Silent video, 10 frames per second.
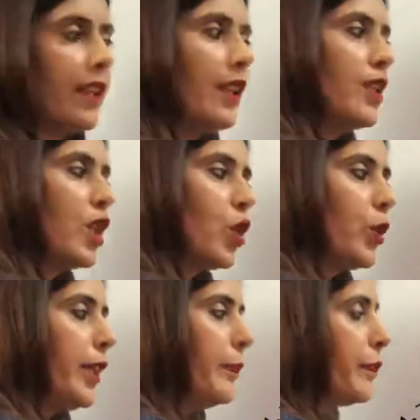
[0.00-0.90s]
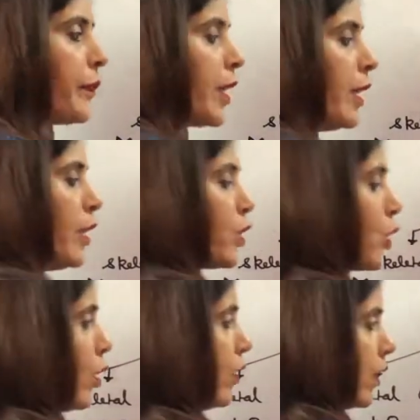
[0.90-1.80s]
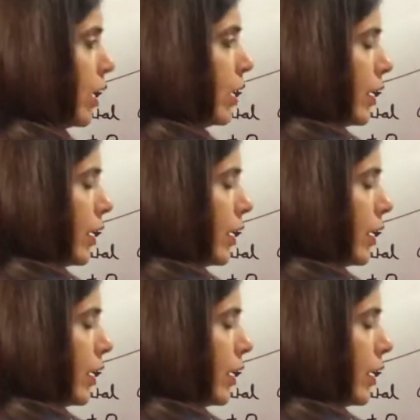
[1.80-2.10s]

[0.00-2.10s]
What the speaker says: Is it okay? So,